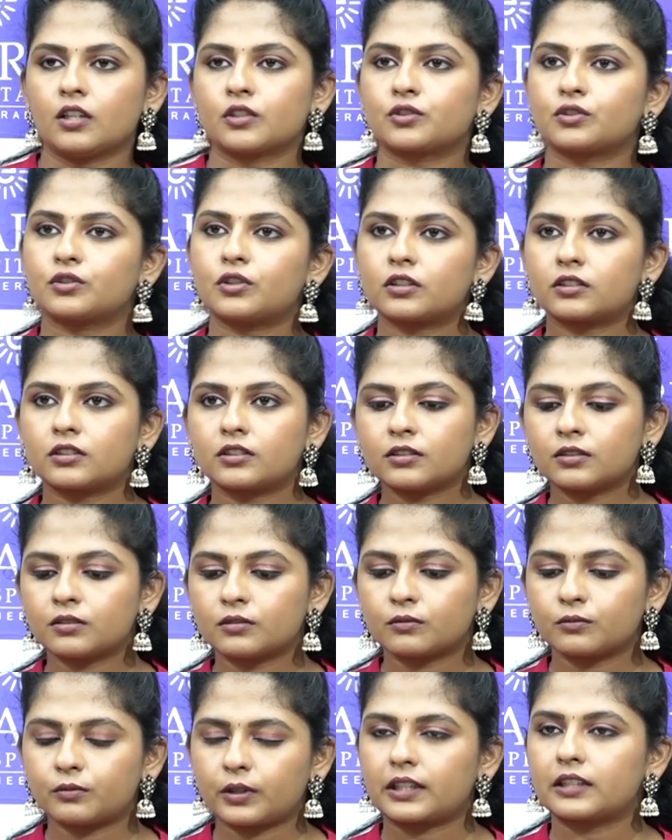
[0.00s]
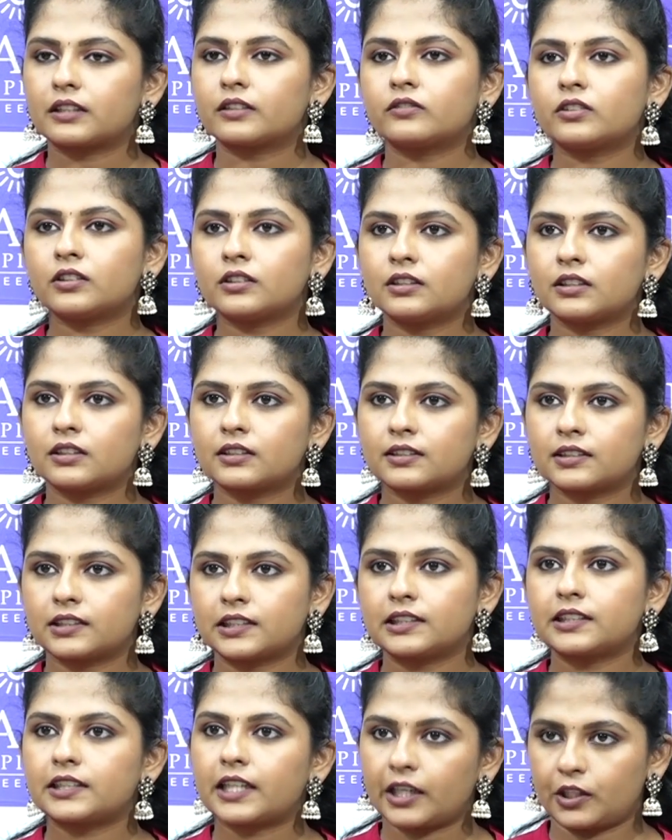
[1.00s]
So, doctor, whenever there is
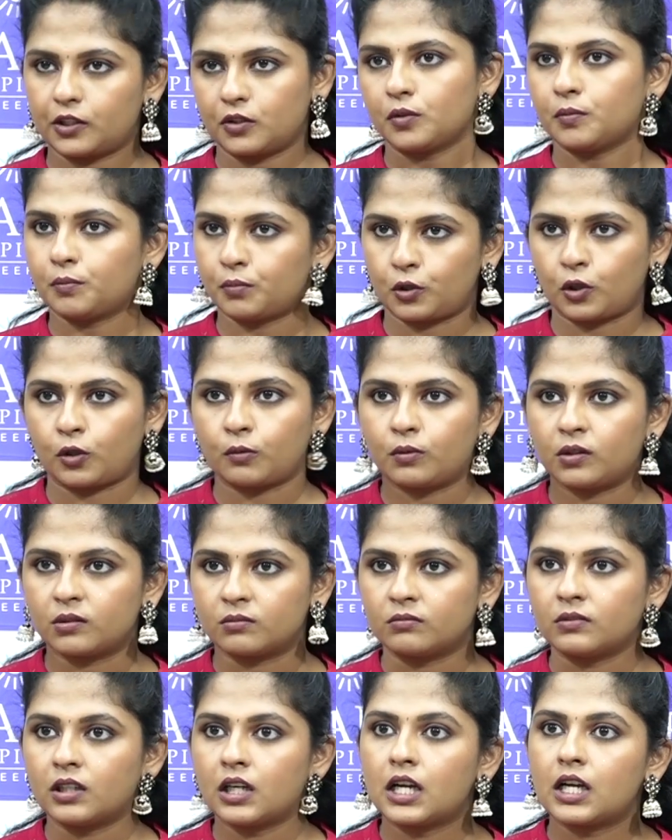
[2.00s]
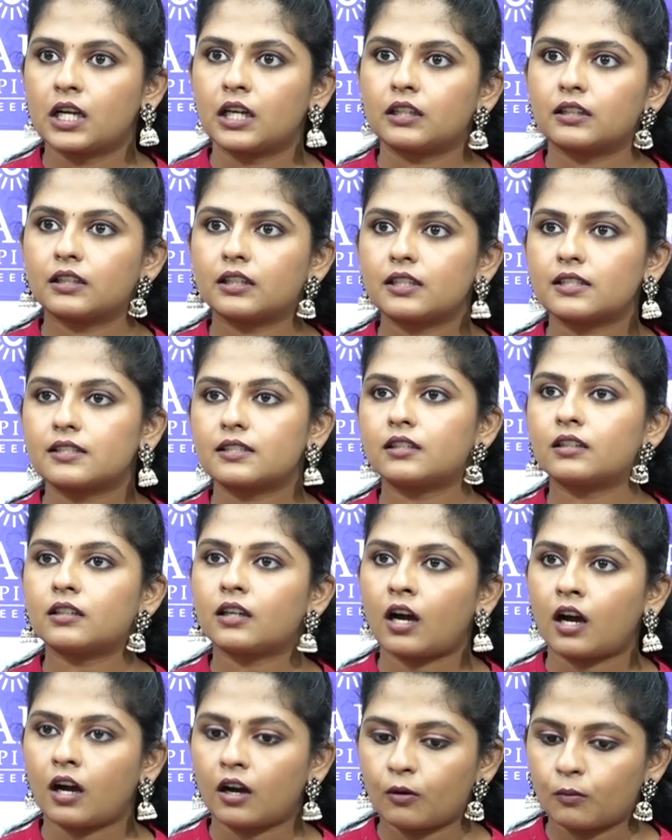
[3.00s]
a dengue problem, there is
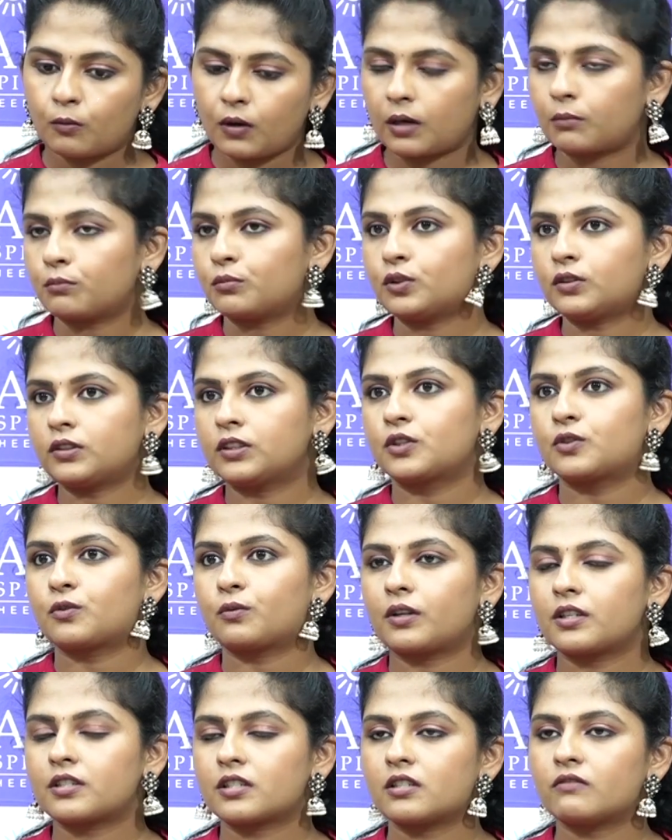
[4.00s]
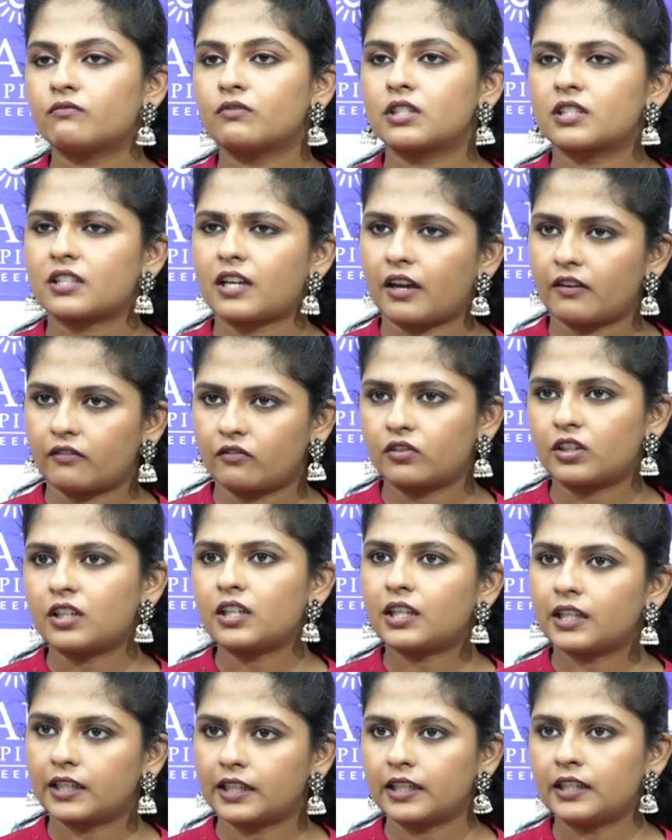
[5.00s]
one more situation which
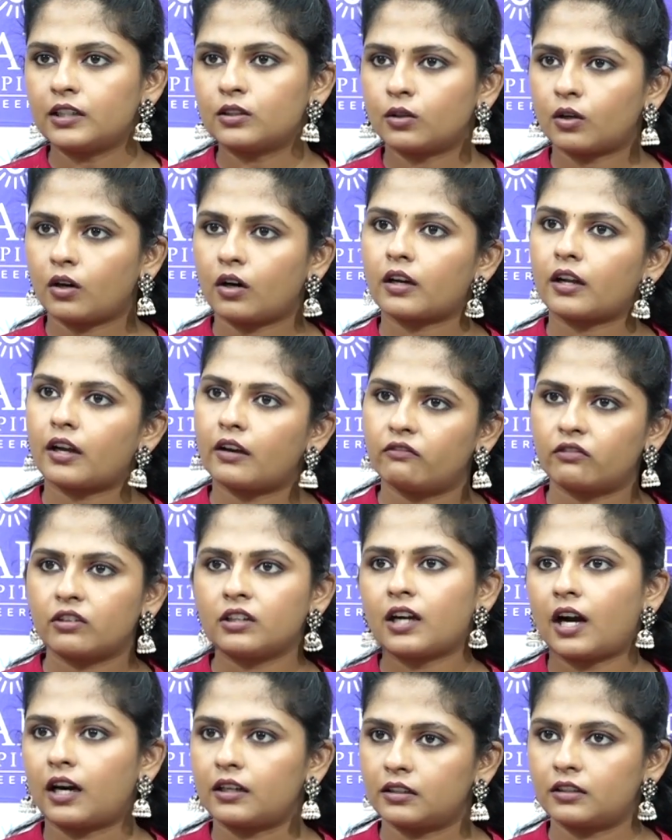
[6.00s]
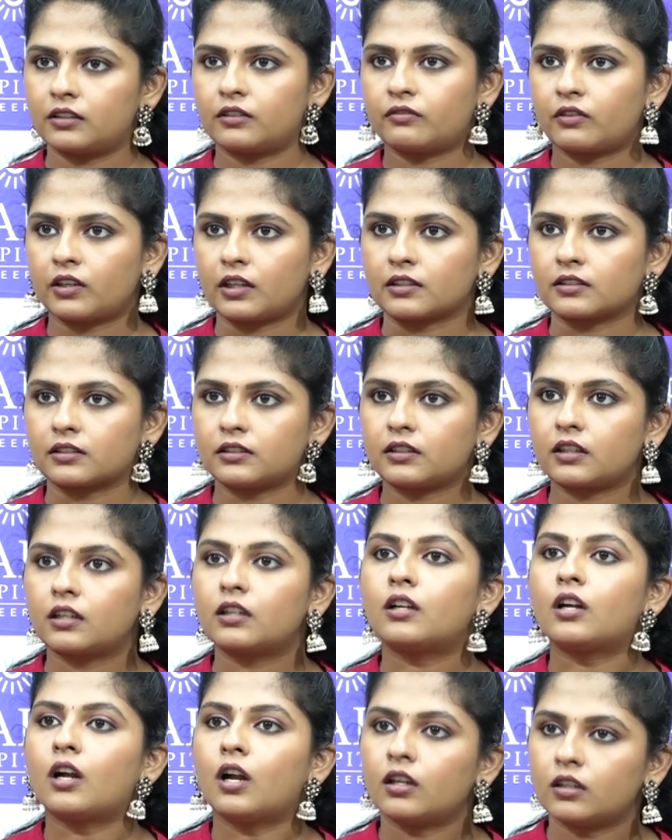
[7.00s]
every kid or every adult face it:
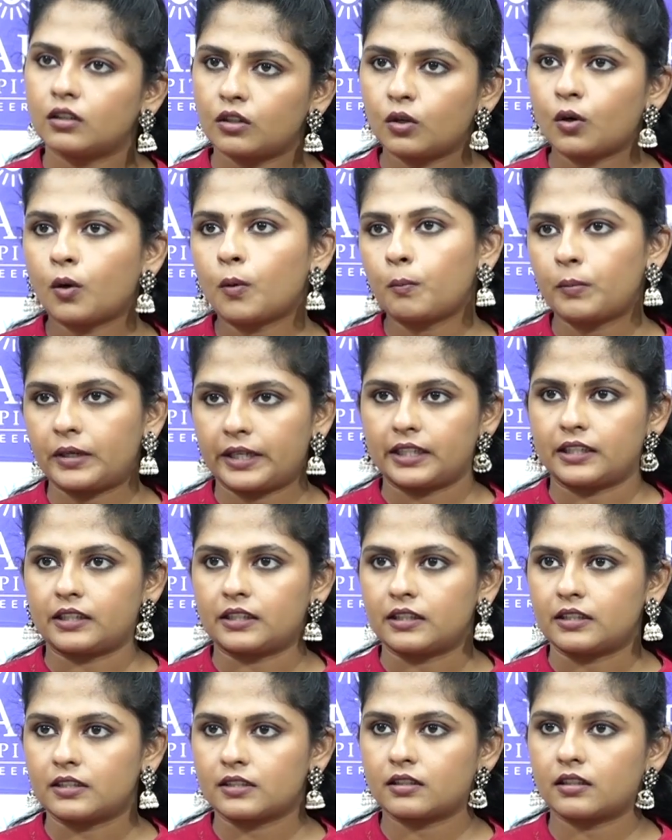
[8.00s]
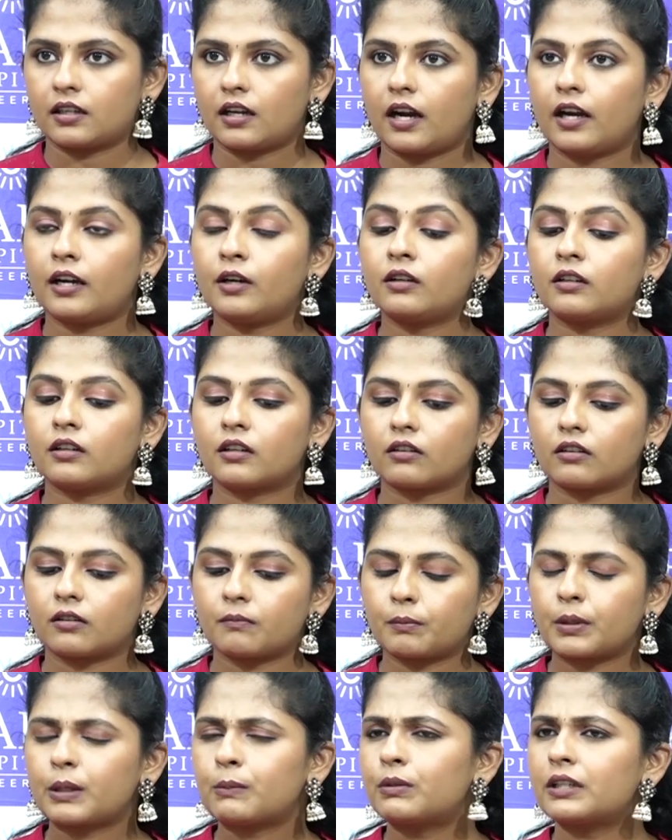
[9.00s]
low platelets, and
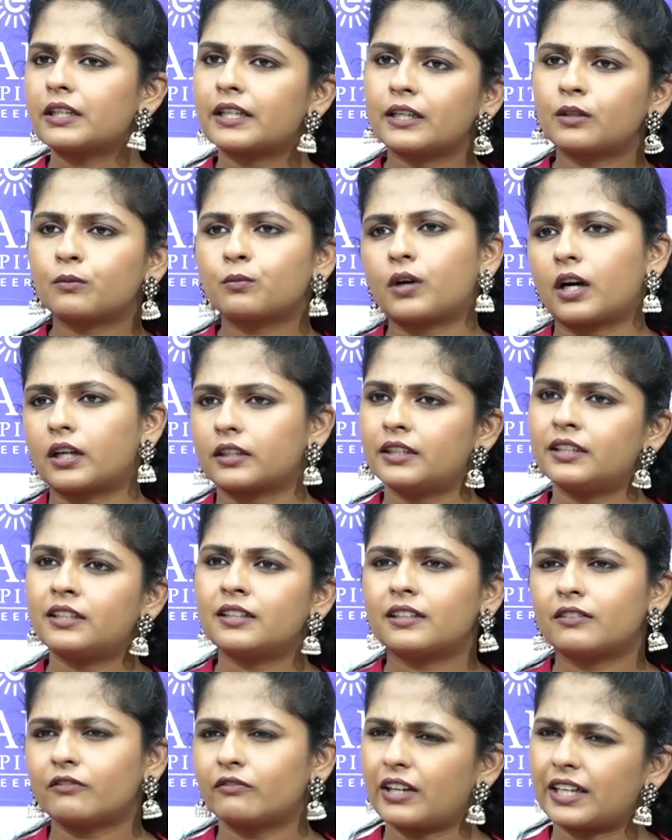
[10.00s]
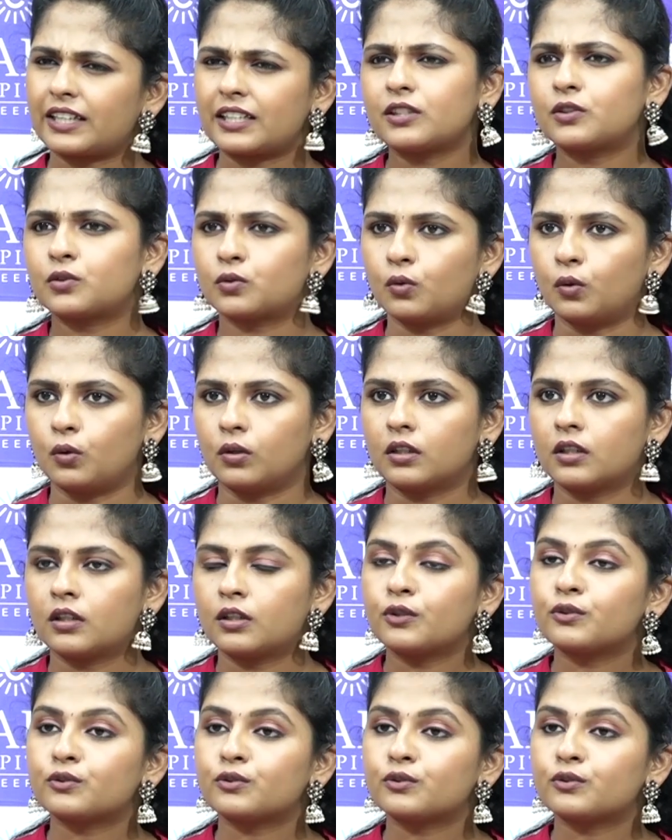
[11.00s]
people get worried very soon.